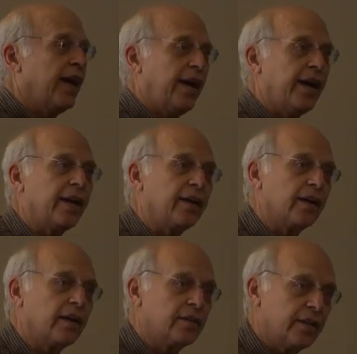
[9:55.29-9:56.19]
And
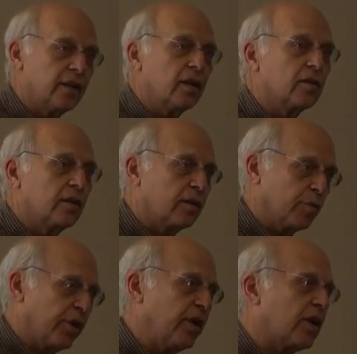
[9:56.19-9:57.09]
until
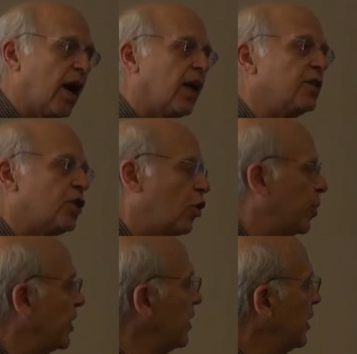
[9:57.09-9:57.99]
Cabrillo College
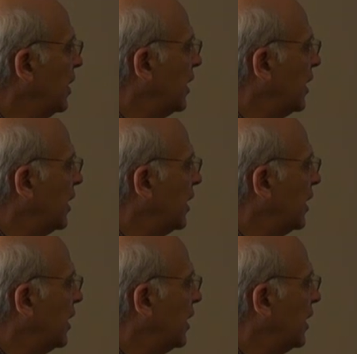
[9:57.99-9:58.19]
opened,